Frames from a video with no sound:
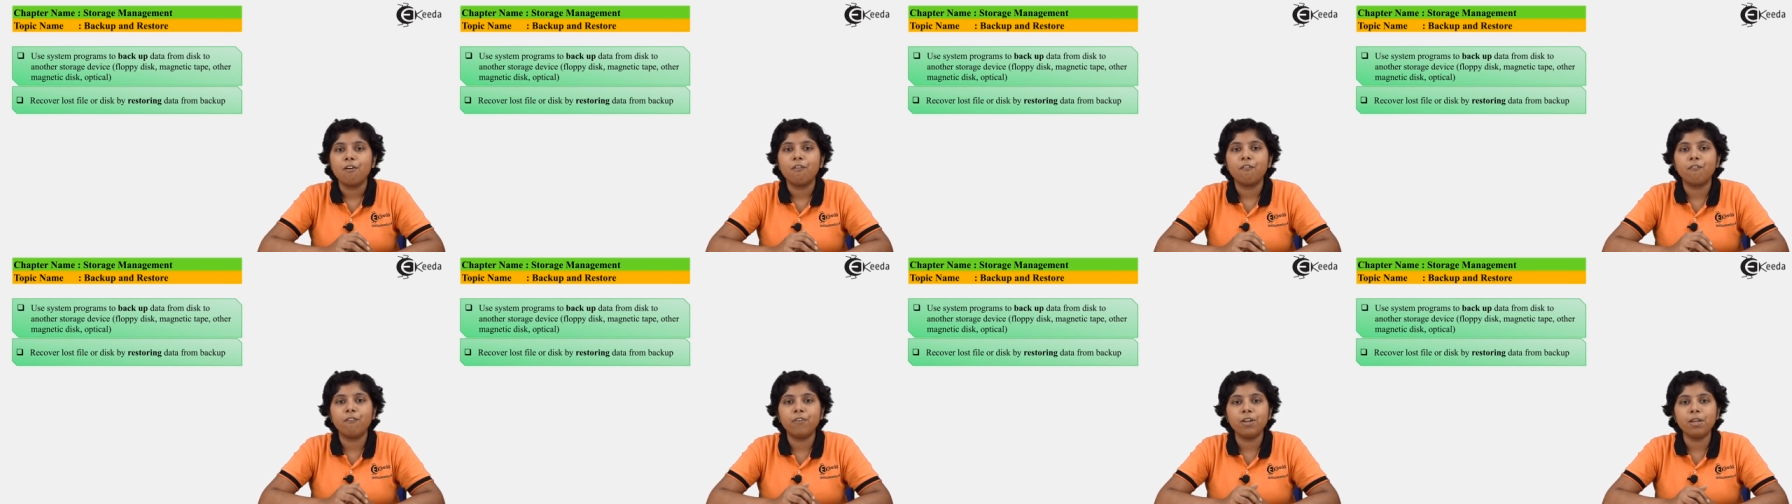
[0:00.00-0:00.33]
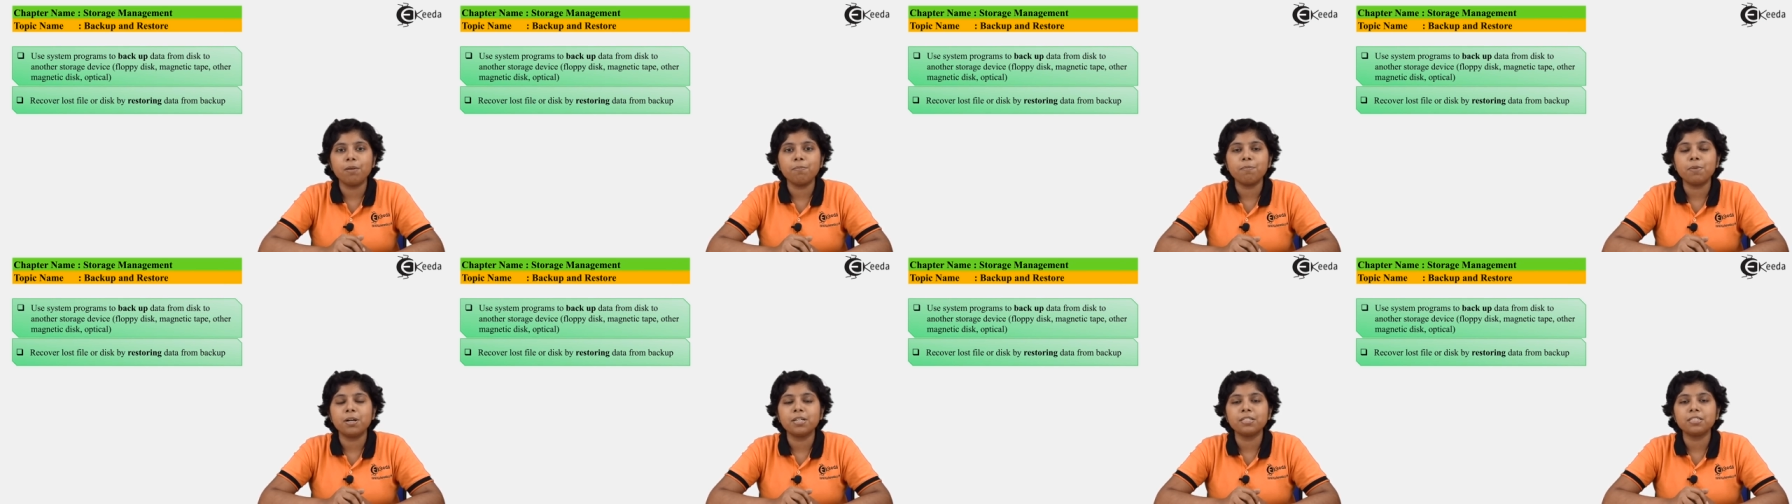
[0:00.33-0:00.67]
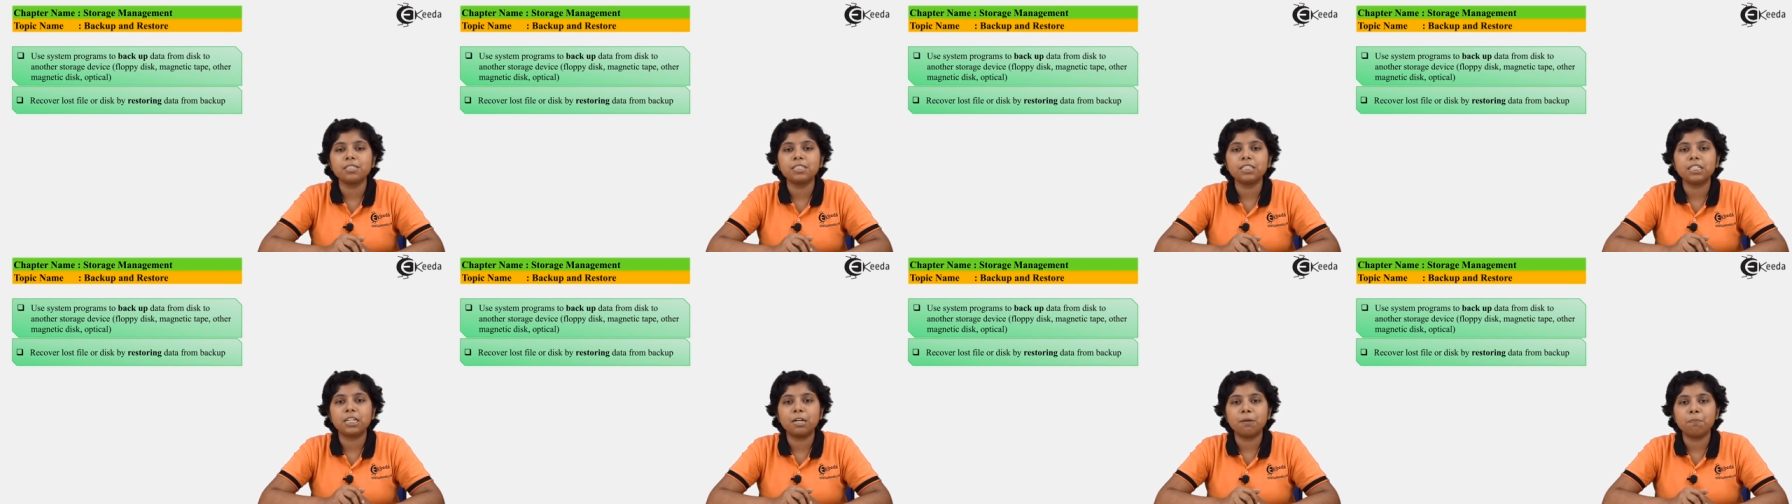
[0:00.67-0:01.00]
we
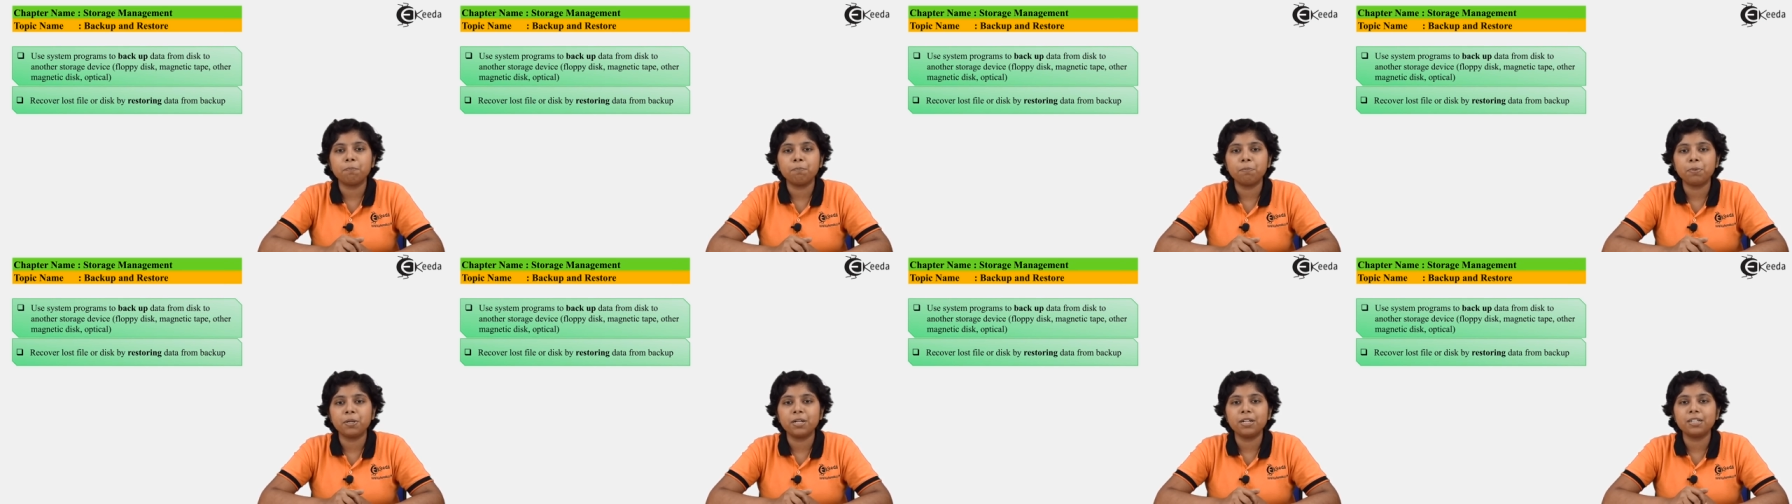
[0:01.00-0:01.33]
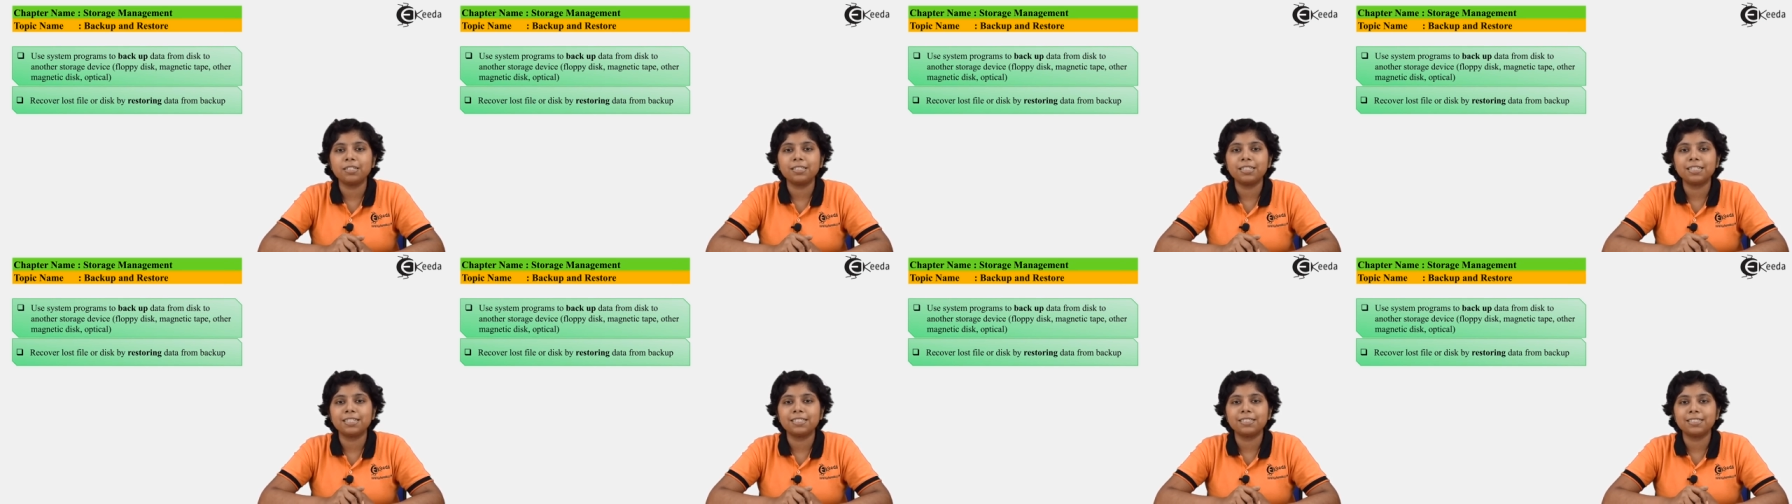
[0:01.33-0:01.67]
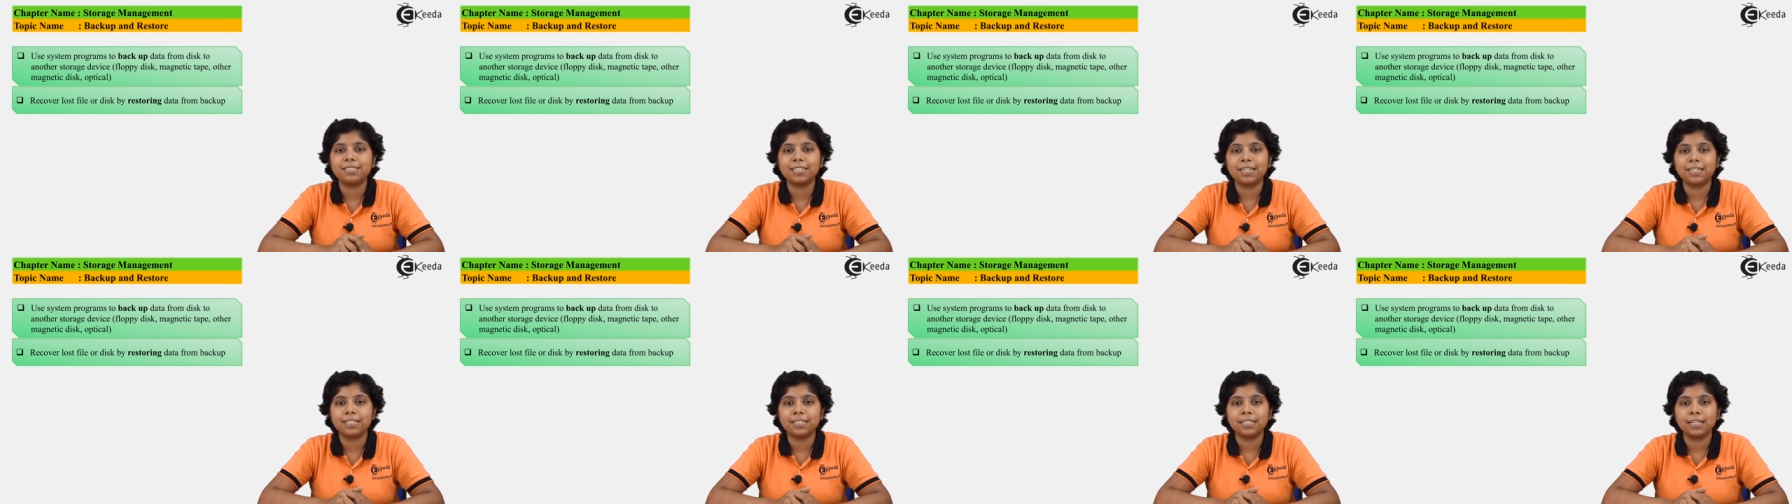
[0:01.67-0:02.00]
must compare this
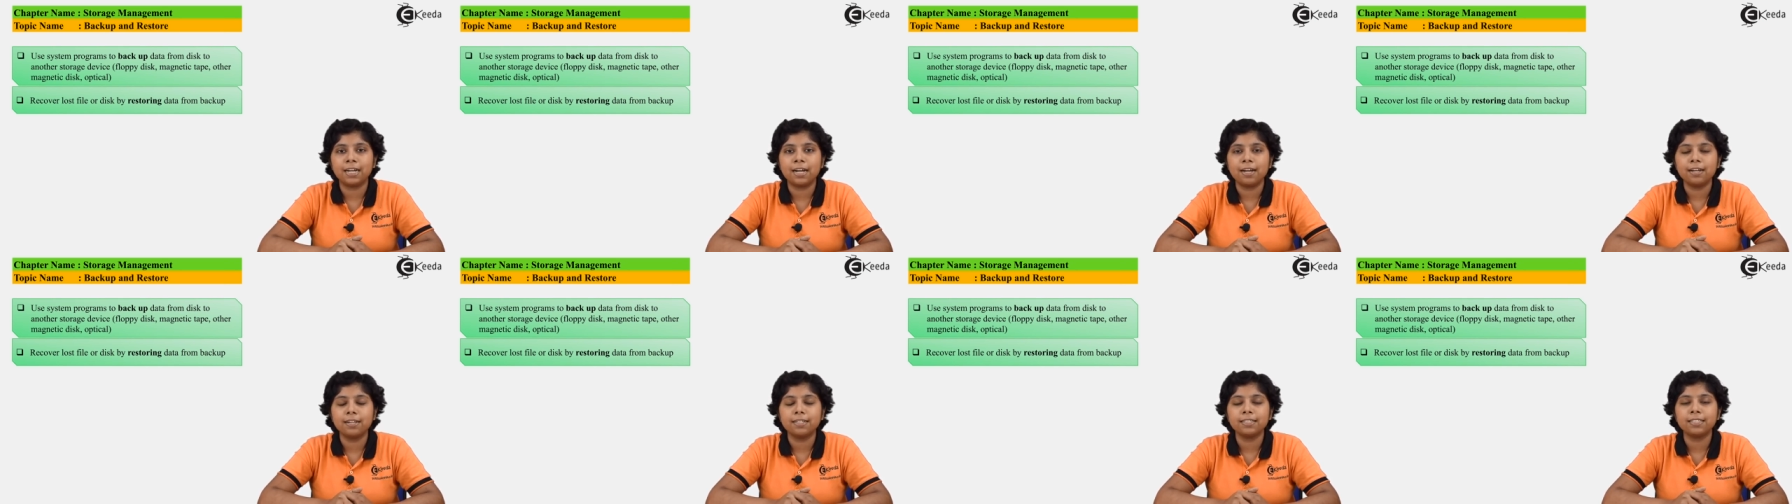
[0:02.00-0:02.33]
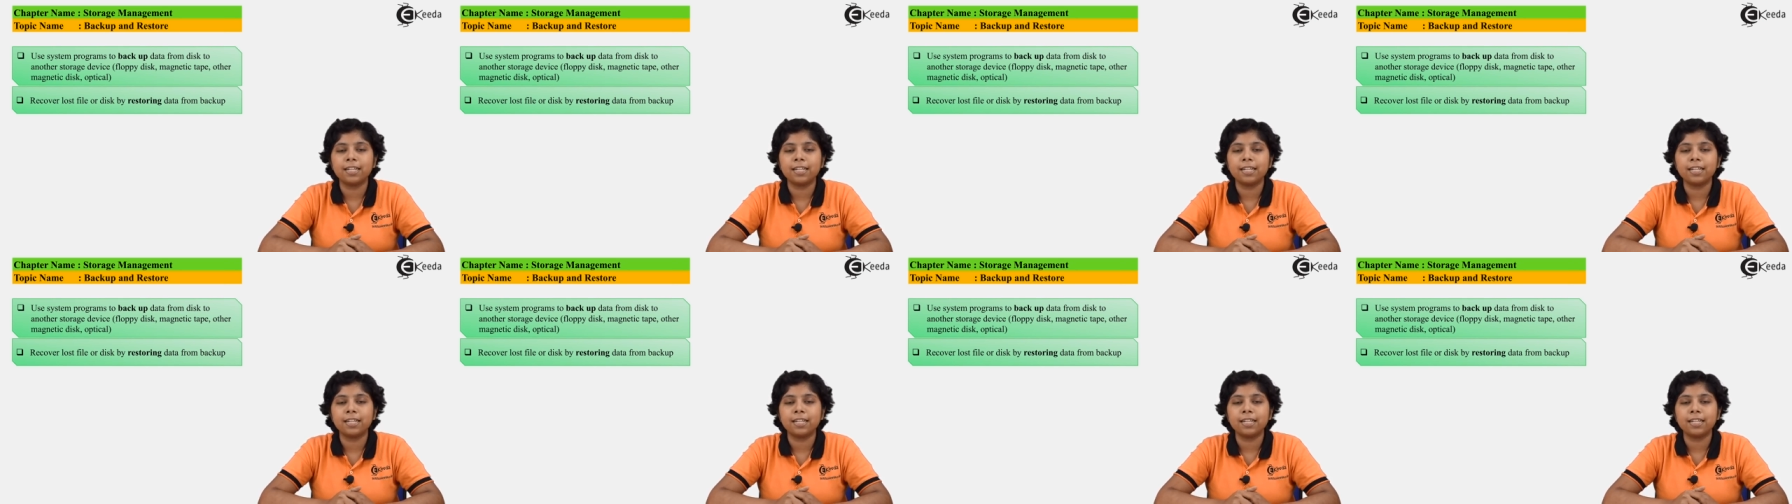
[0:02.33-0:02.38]
data